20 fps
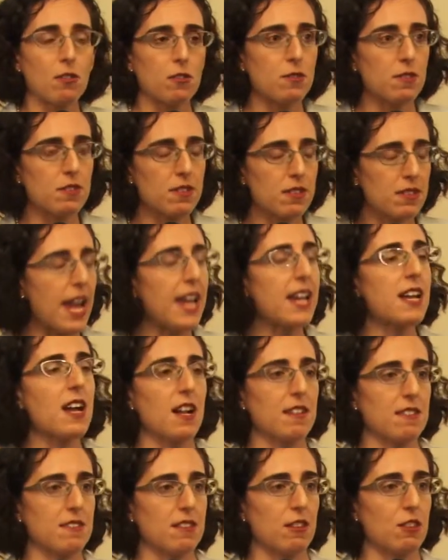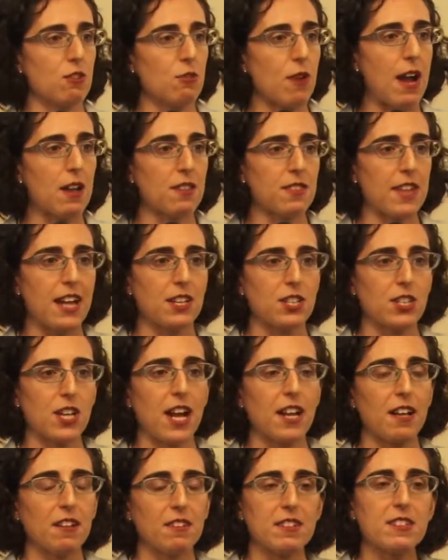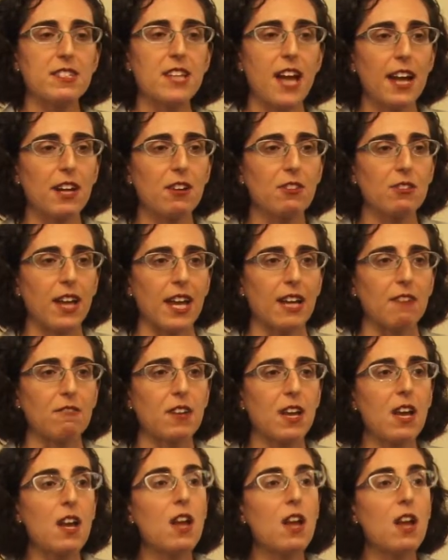stay constant throughout that child's entire life.